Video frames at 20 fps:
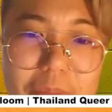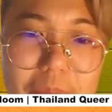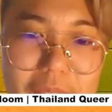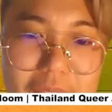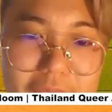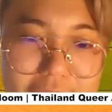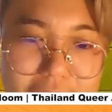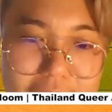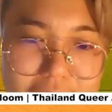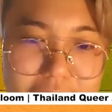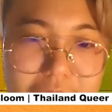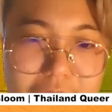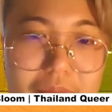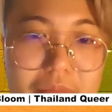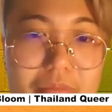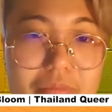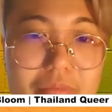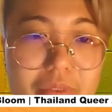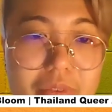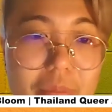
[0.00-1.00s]
banned
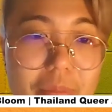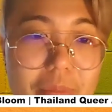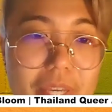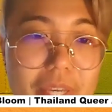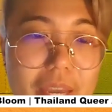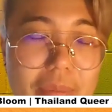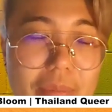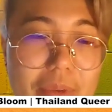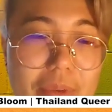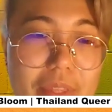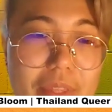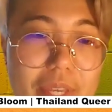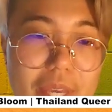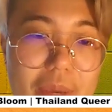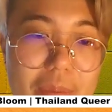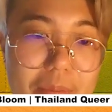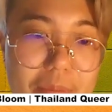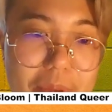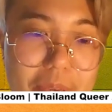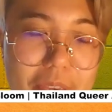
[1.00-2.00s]
from becoming the
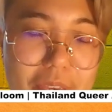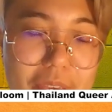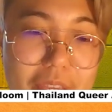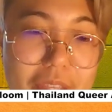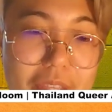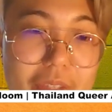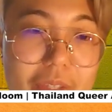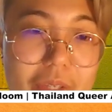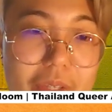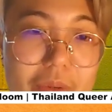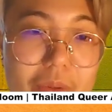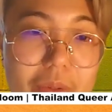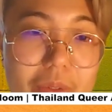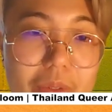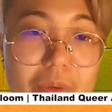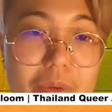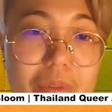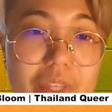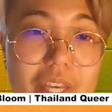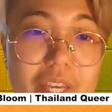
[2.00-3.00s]
MP due
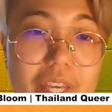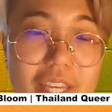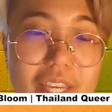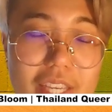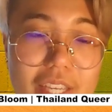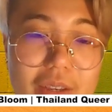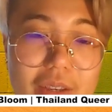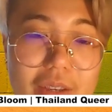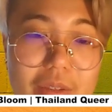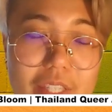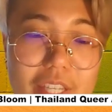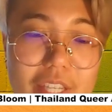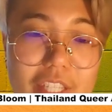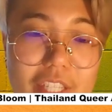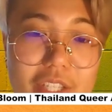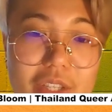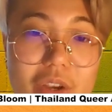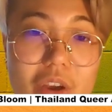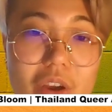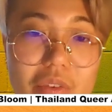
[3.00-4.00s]
to the
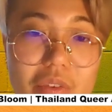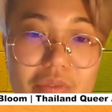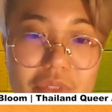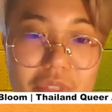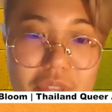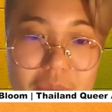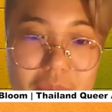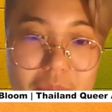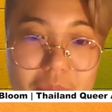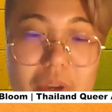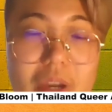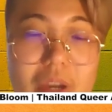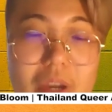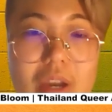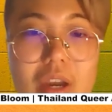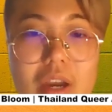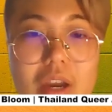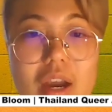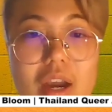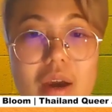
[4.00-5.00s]
accusation of them
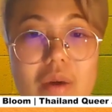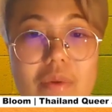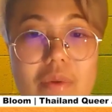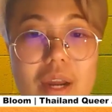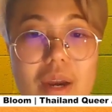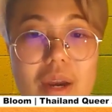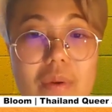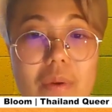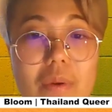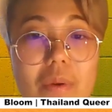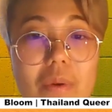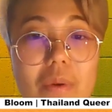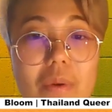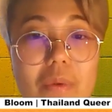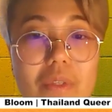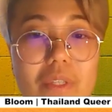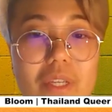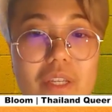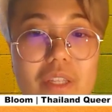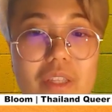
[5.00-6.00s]
around
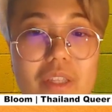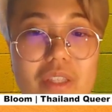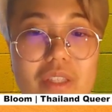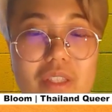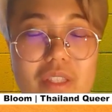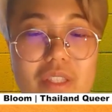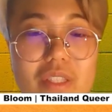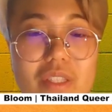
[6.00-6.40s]
holding